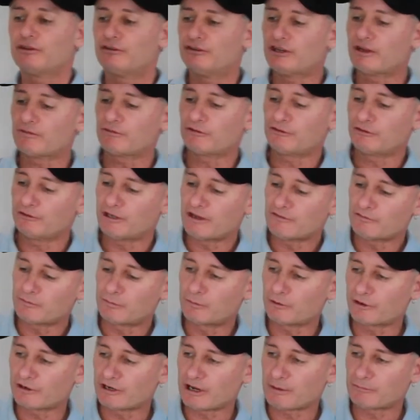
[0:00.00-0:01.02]
Never, never
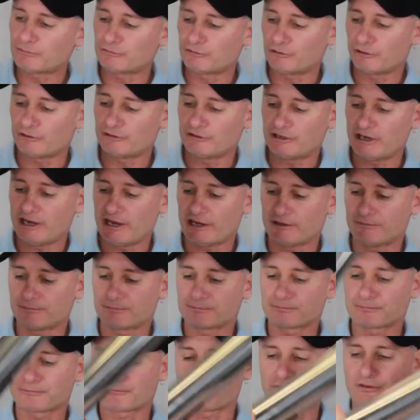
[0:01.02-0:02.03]
put it upside down,
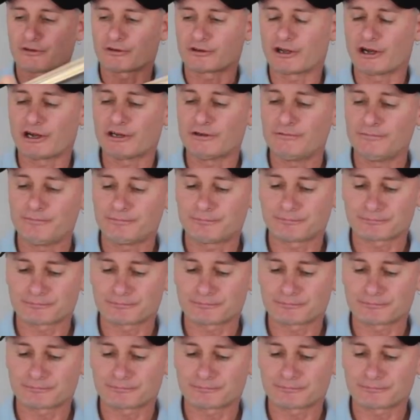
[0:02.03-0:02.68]
okay?